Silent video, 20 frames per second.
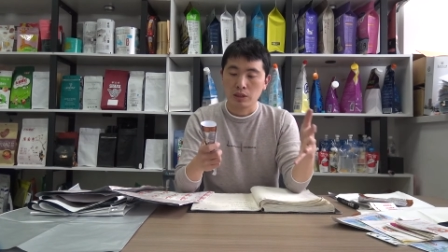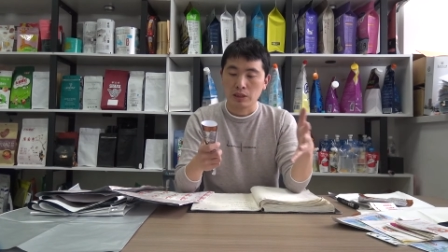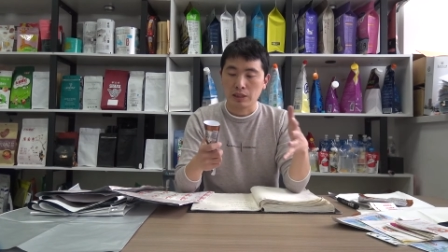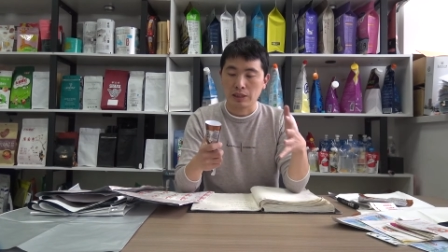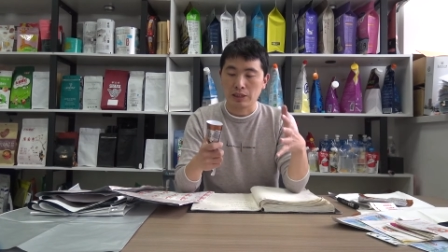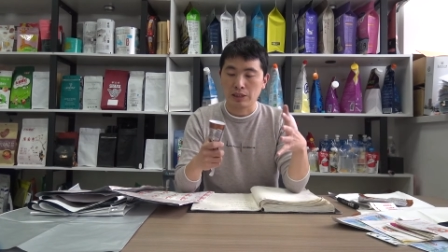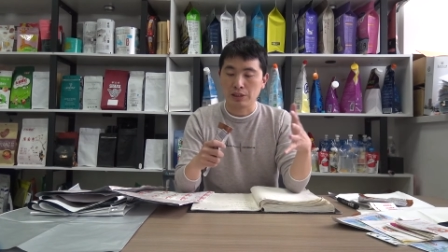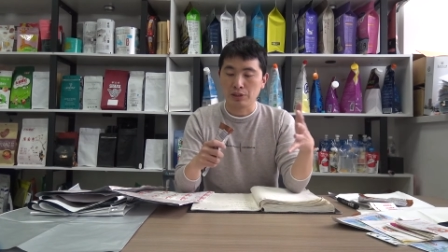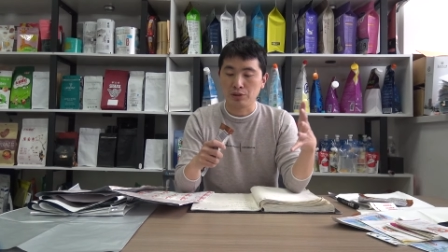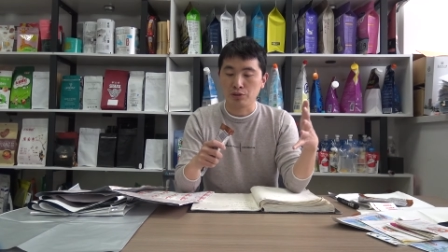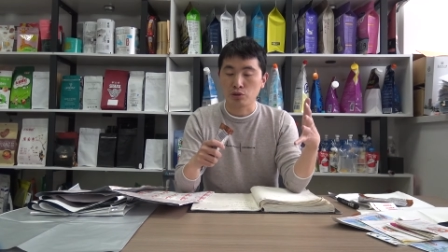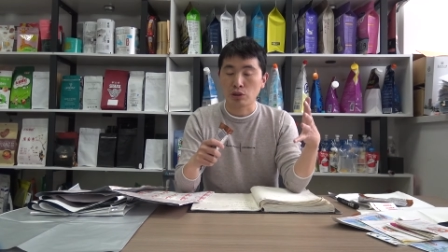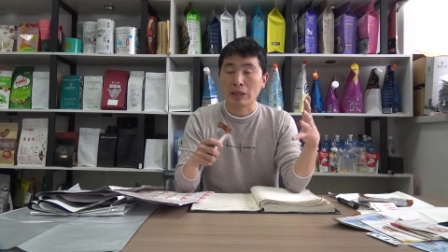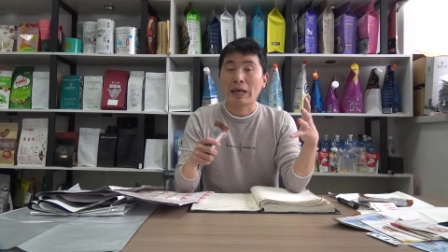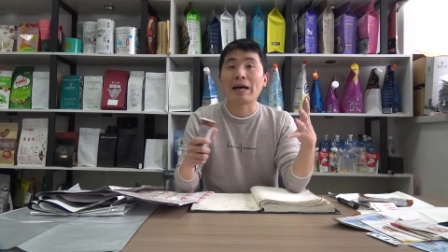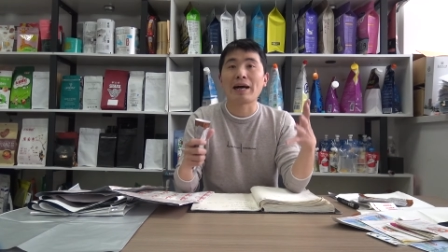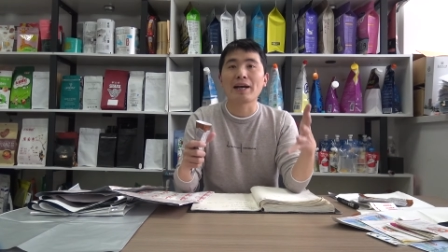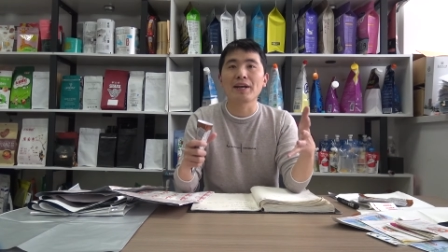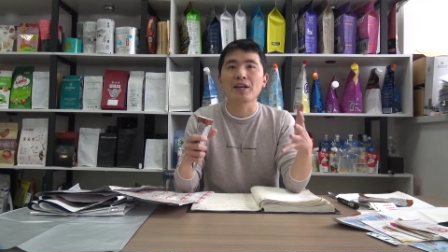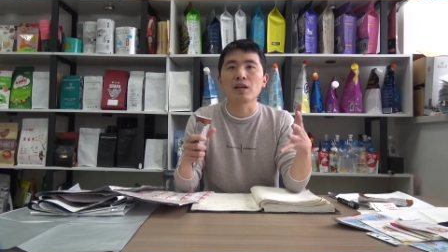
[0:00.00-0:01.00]
and
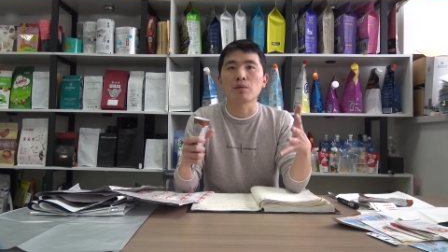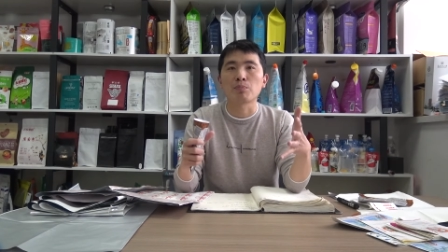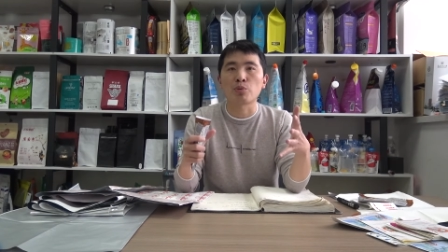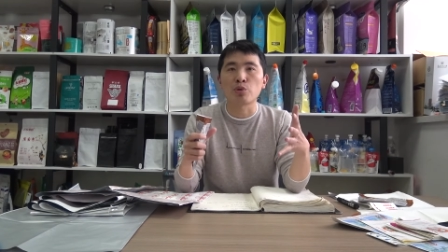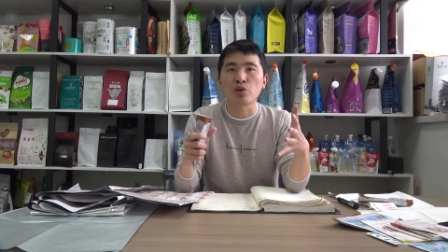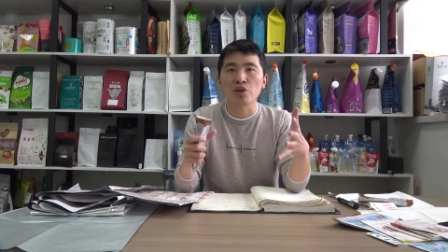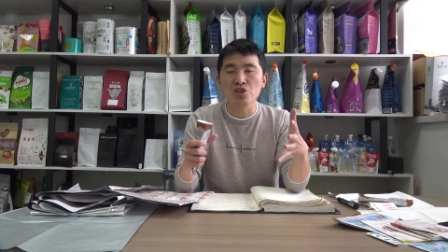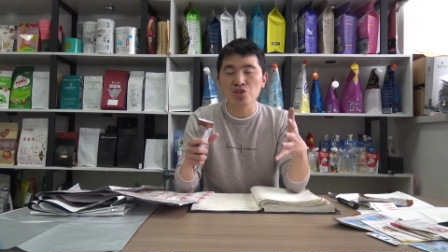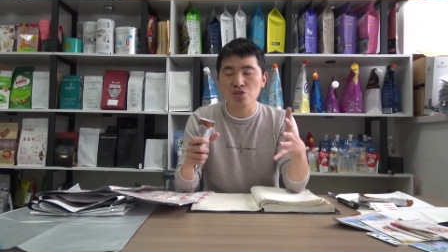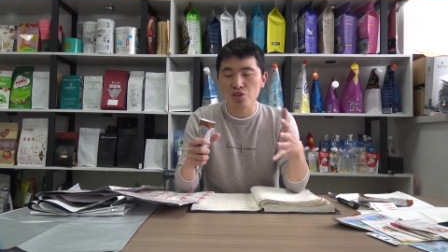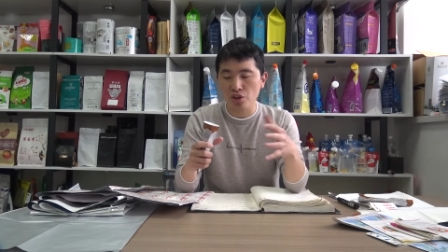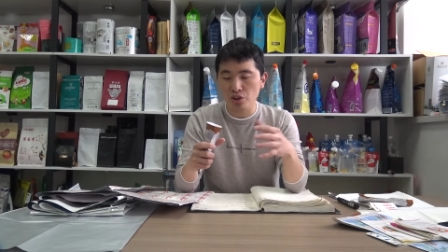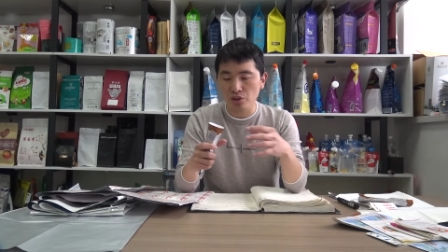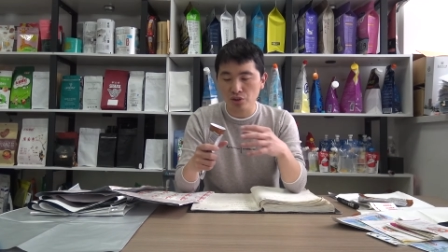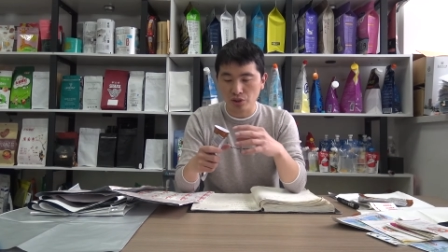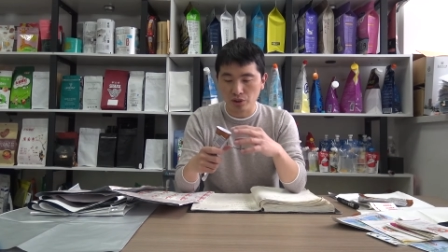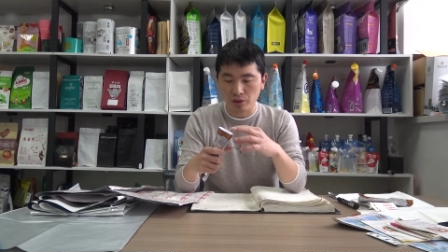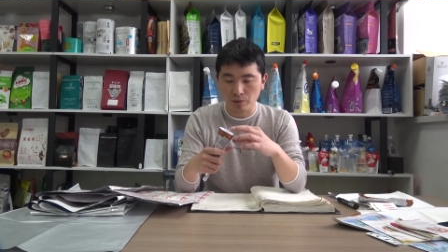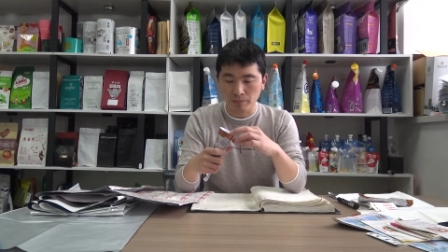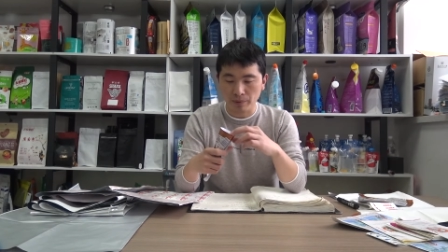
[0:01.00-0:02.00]
highly
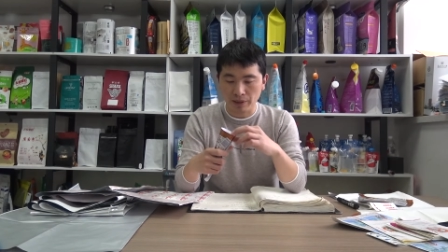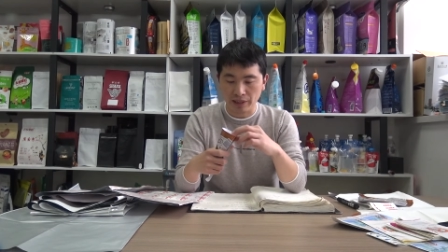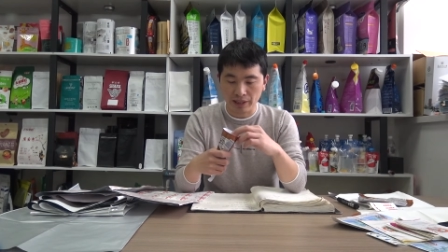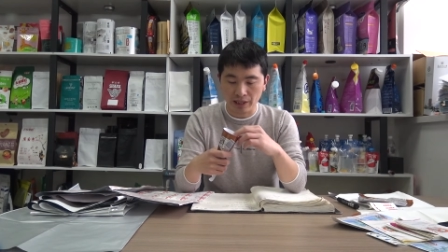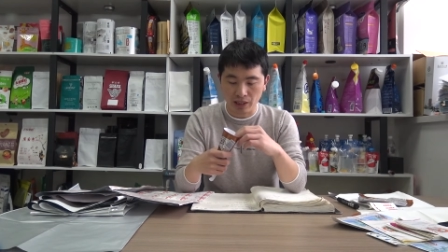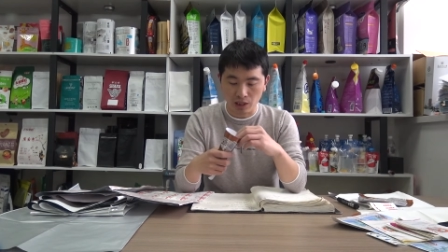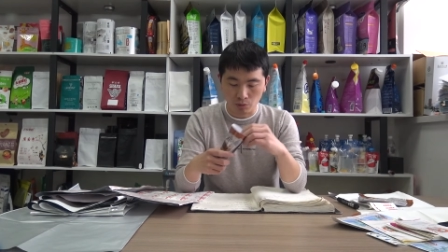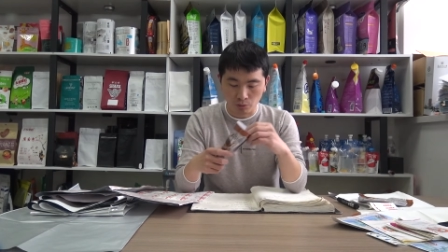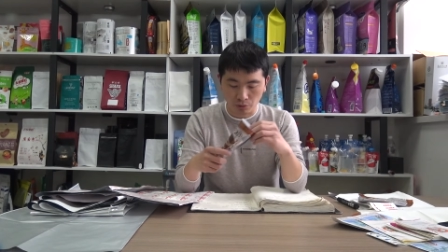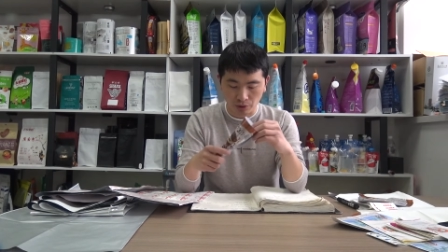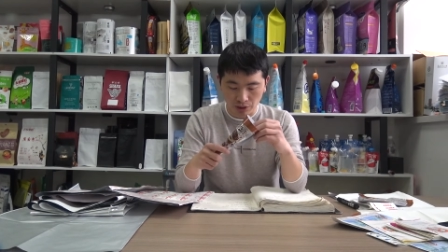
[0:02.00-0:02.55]
appreciated by our